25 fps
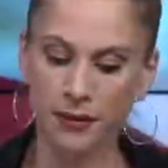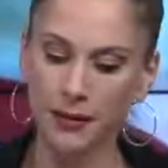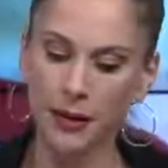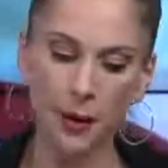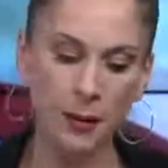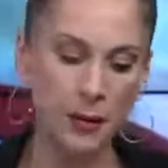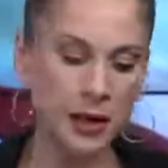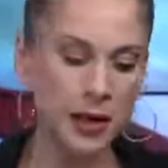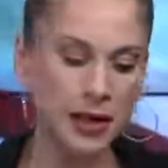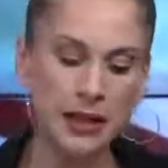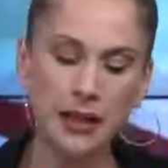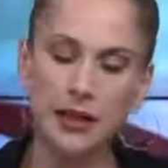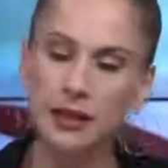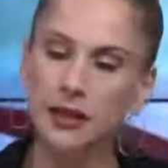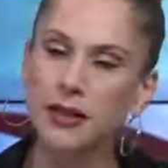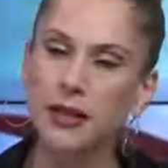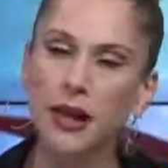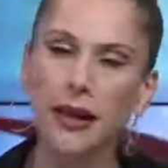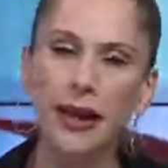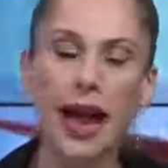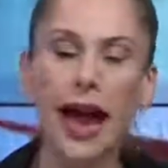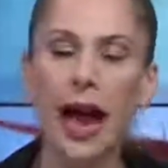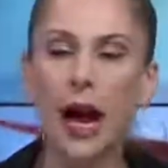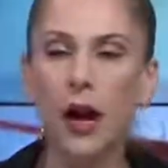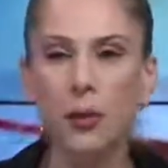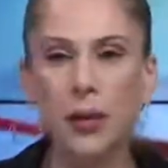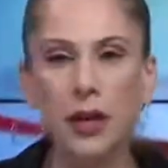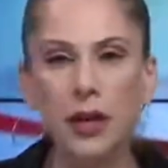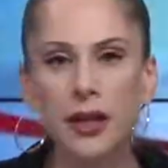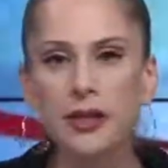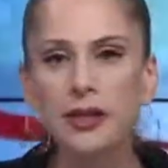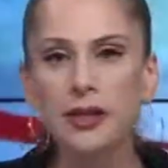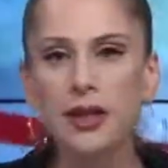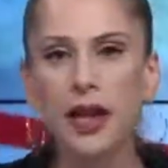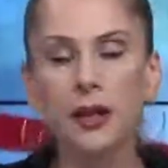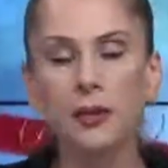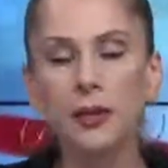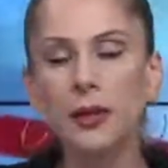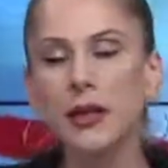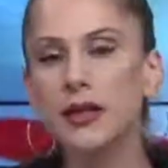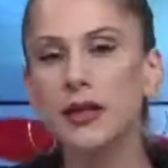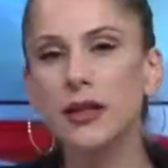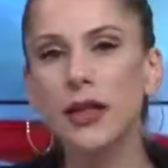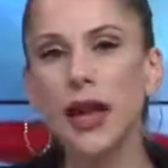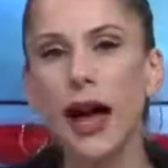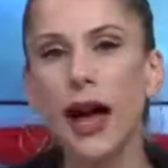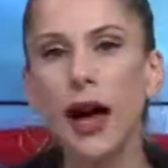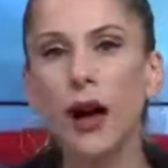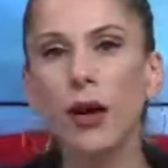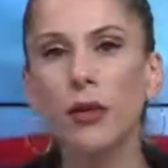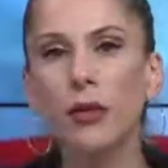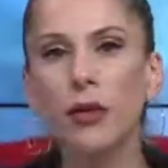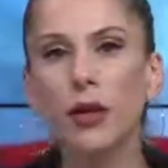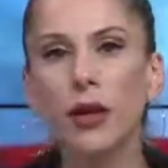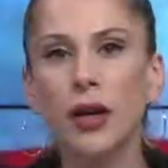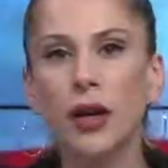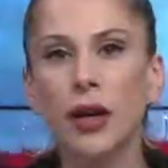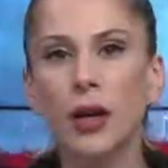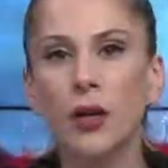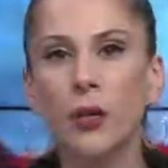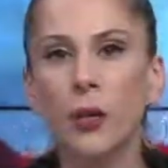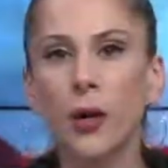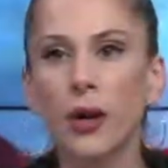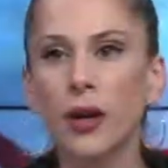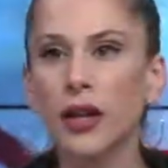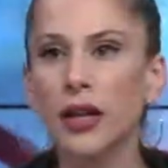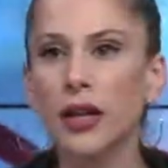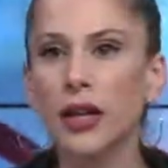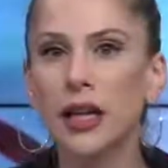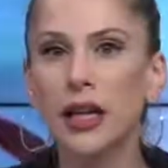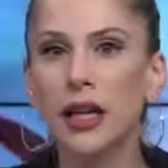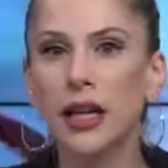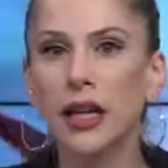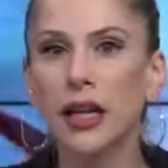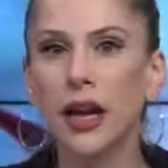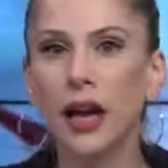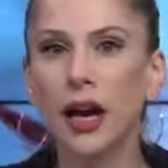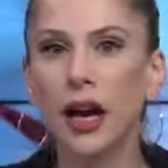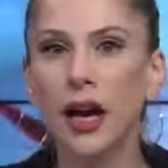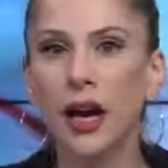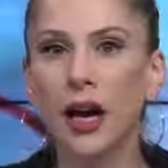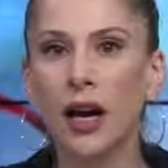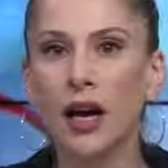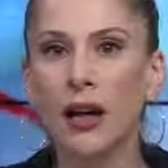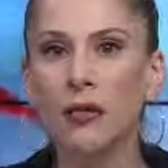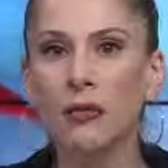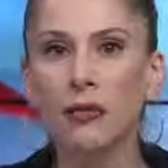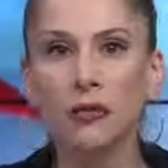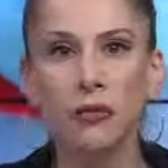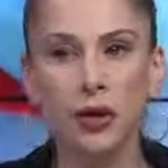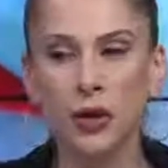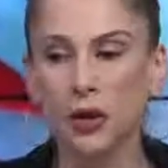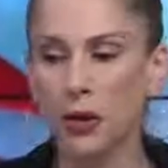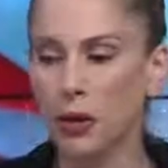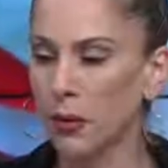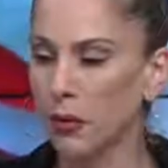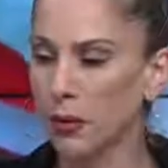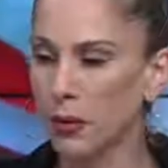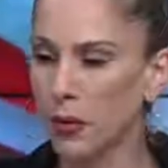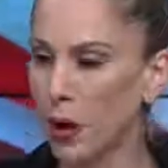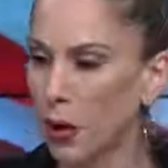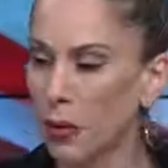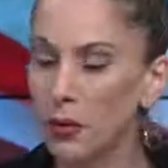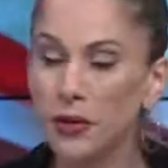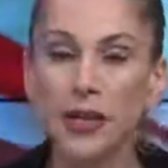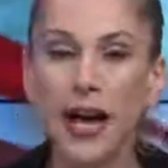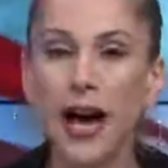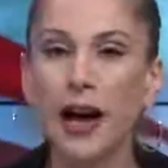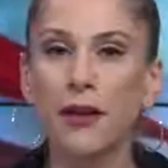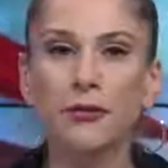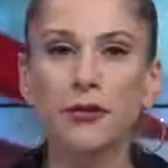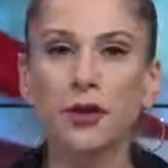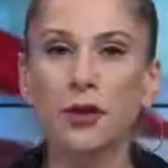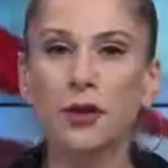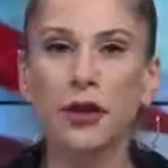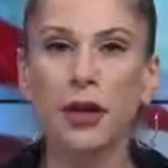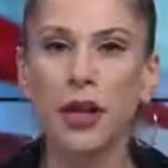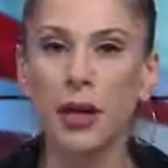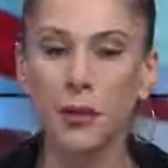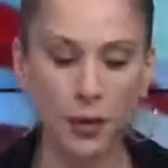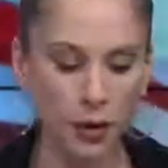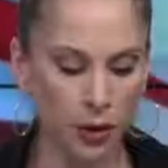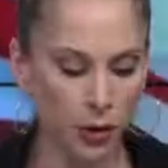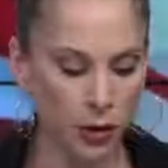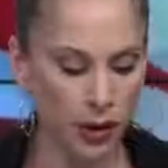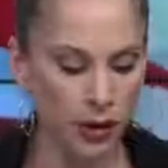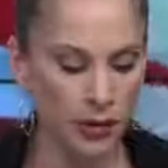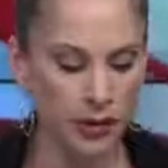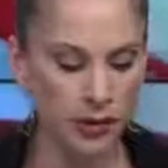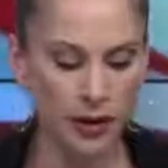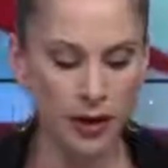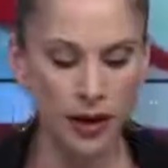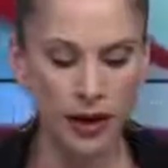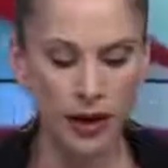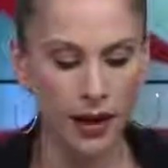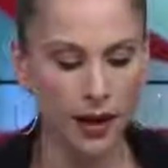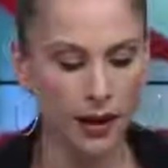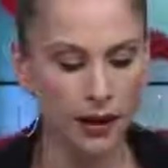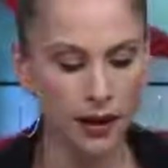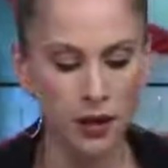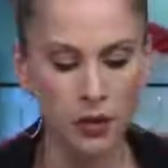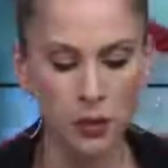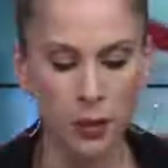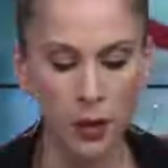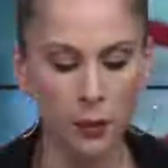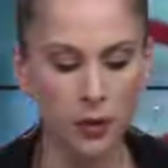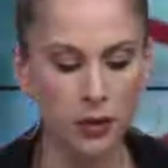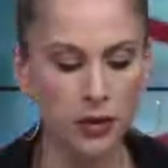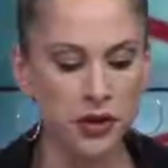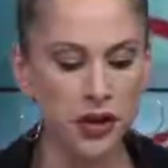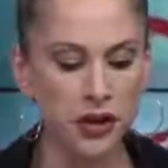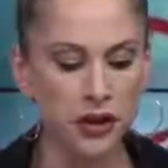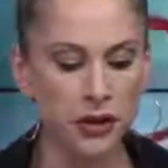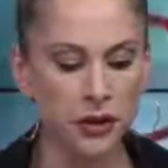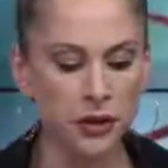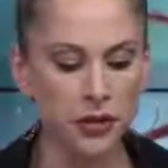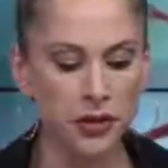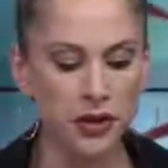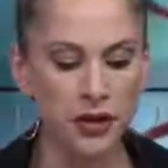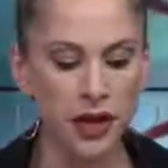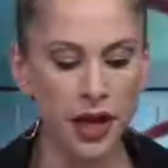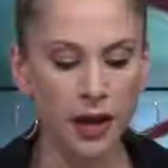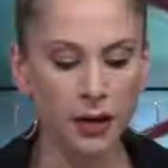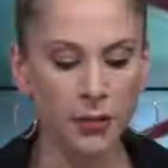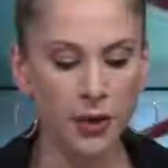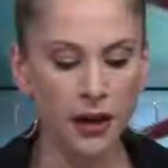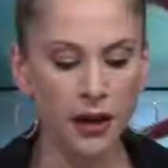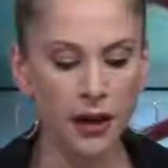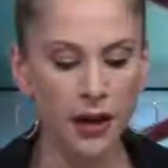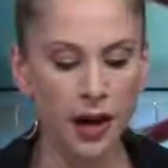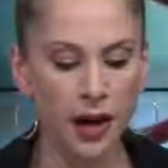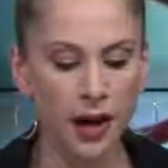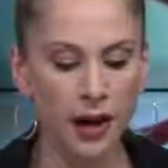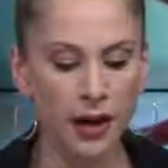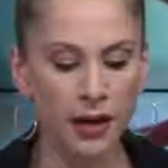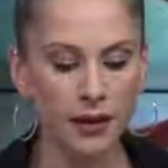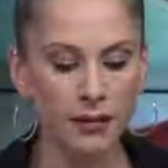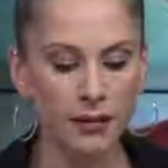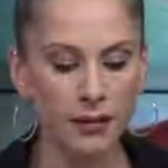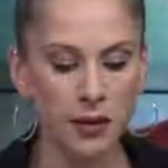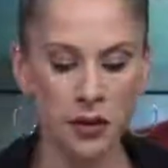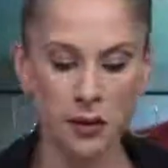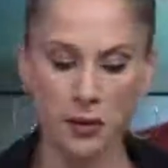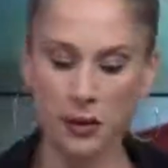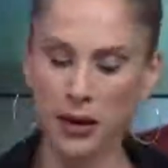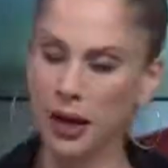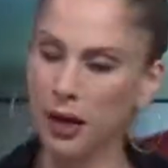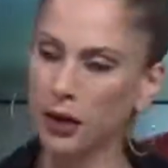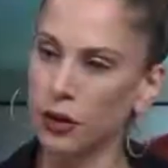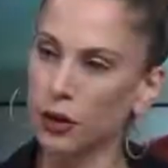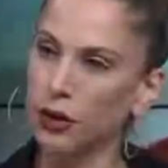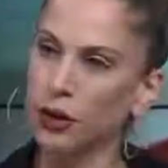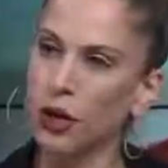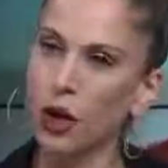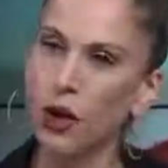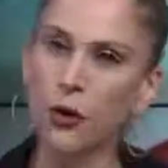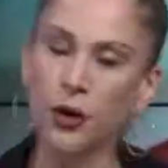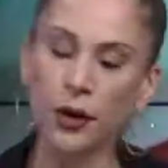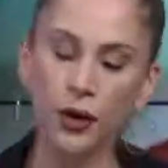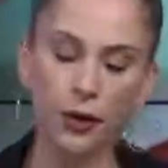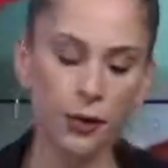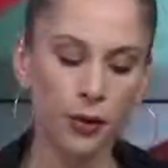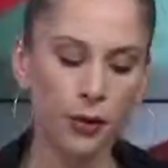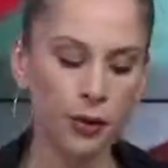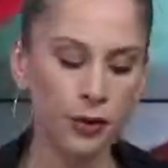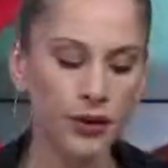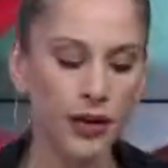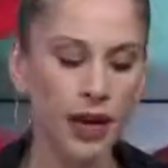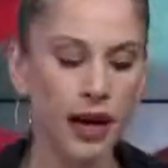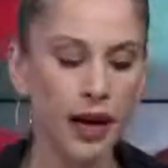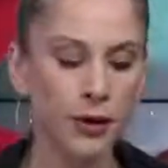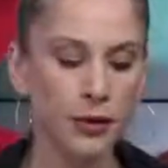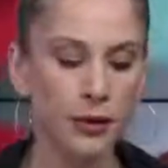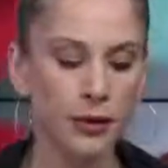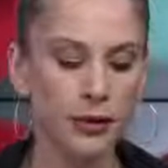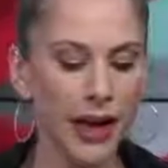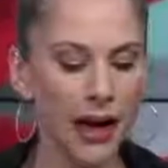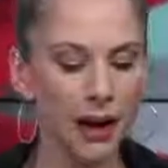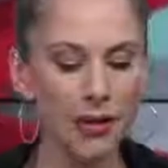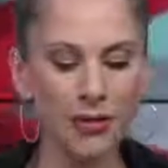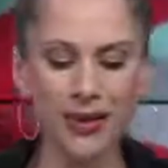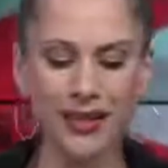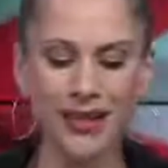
I mean, he's done how many segments now? where he uh, you know, goes after immigrants. In this one particular segment, uh, you know, he had a lower third titled, How